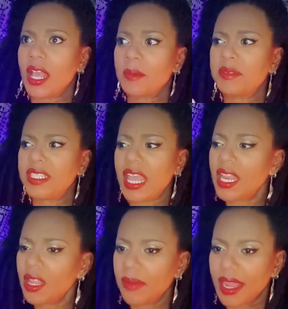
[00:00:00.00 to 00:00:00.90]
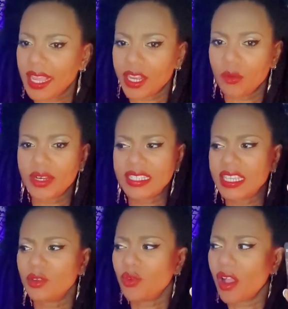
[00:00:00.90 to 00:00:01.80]
upset anybody. I don't want to see
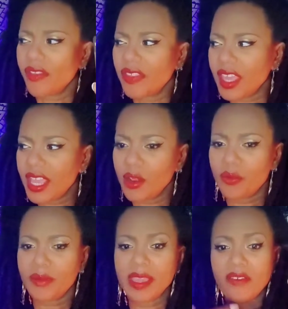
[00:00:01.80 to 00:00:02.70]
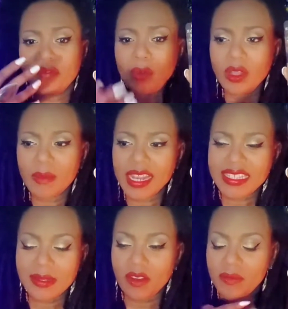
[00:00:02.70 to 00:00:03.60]
the wrong thing. I don't want to make a fool of, my,
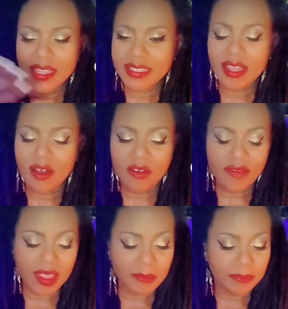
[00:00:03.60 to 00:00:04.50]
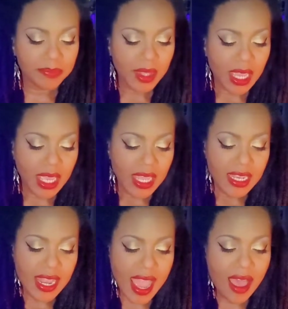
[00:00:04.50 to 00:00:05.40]
of myself. And
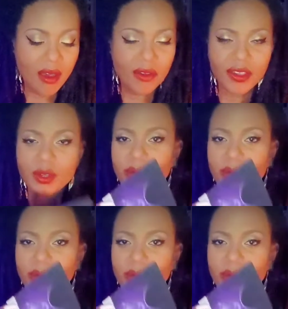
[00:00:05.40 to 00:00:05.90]
now you're